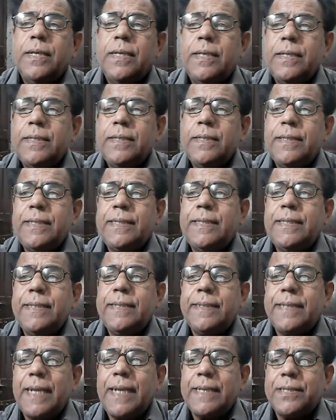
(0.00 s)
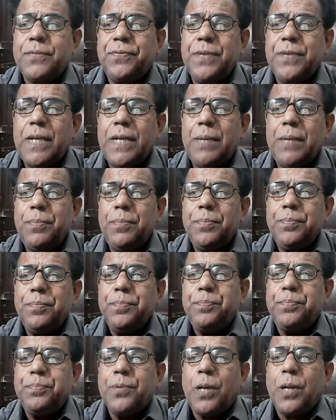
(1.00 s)
this is rest frame,
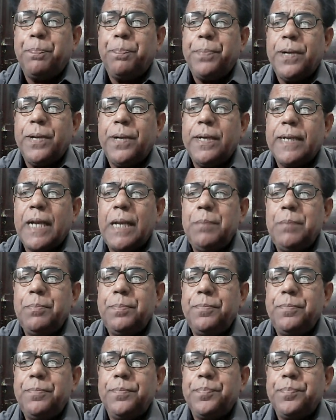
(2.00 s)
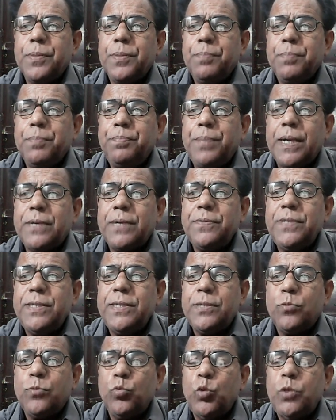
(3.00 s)
proper time
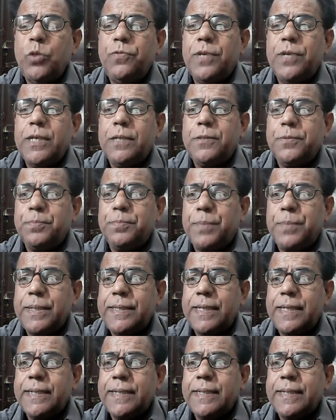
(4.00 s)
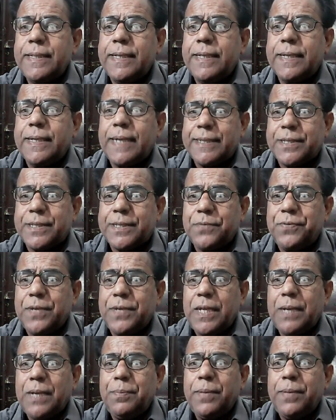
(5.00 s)
between two events measured in rest
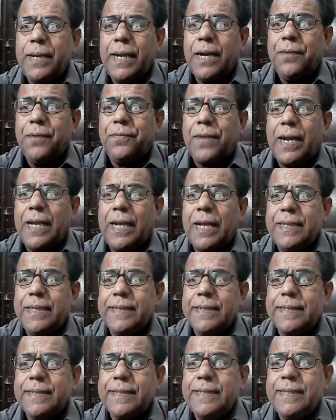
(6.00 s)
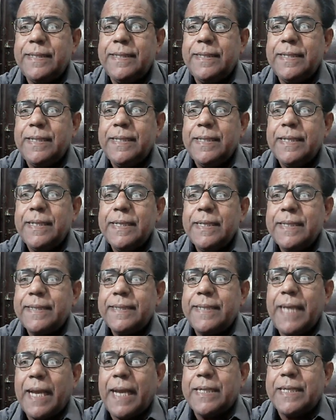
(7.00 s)
frame, and while this is in
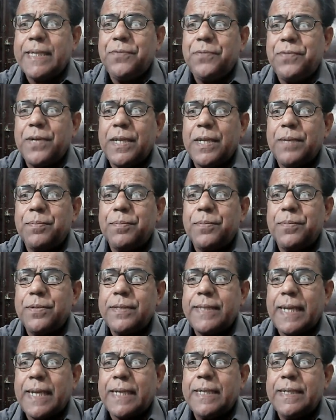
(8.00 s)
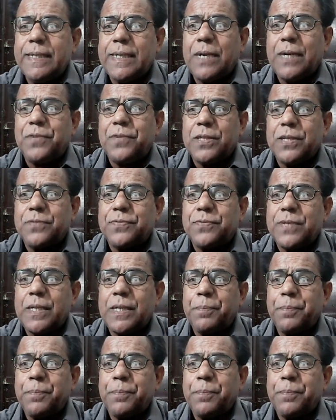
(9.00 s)
second frame, second reference frame.